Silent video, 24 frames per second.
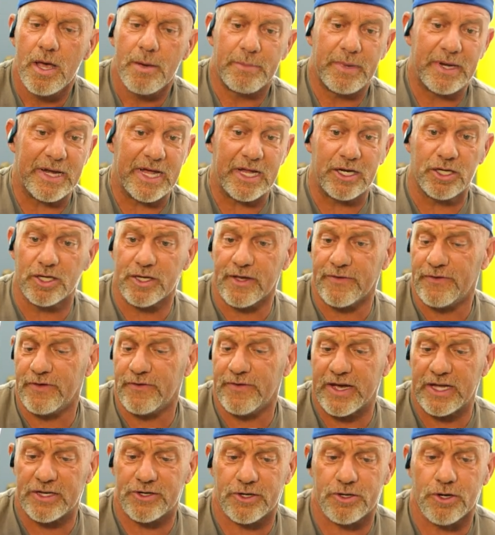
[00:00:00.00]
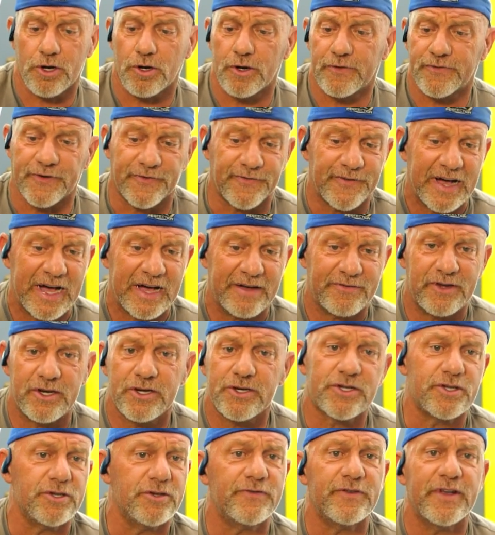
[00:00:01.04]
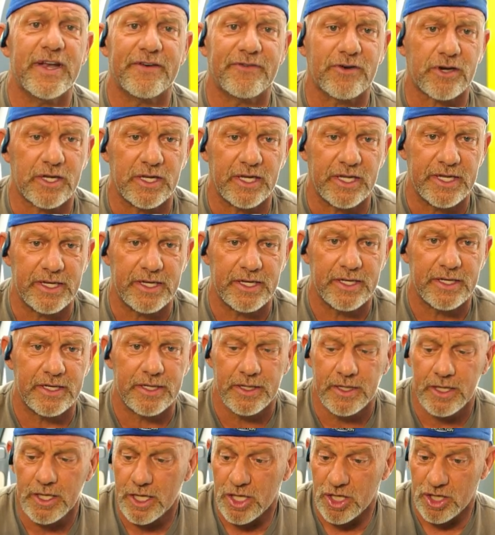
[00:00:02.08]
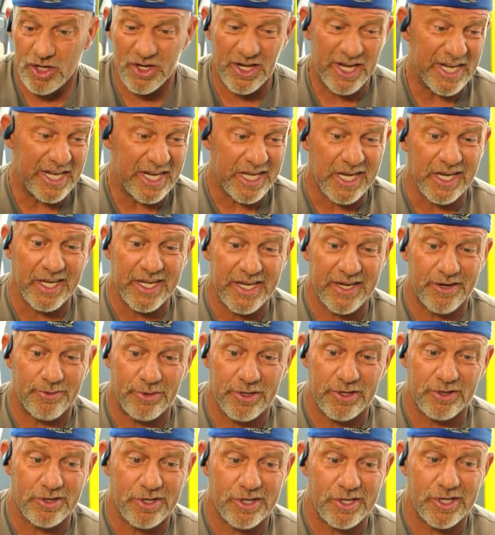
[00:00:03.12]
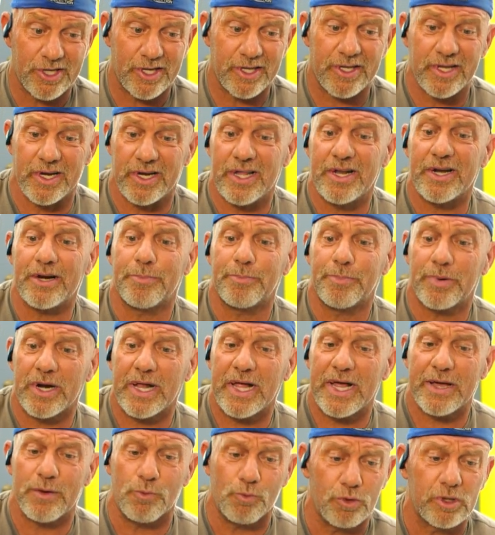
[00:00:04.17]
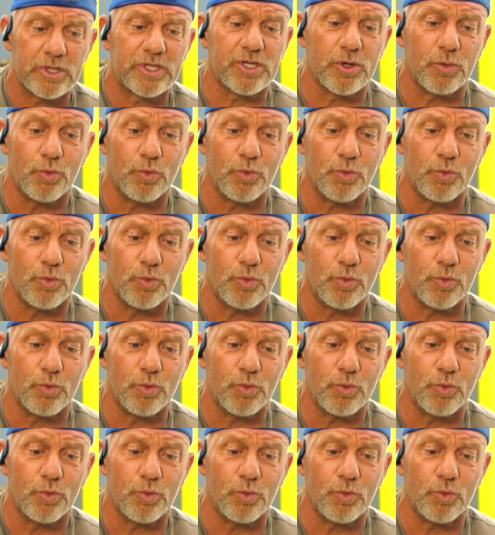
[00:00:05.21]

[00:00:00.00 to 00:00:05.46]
But now look, if you've had your car for 5 years and you've never cleaned it, you need to clean it real good and then apply it once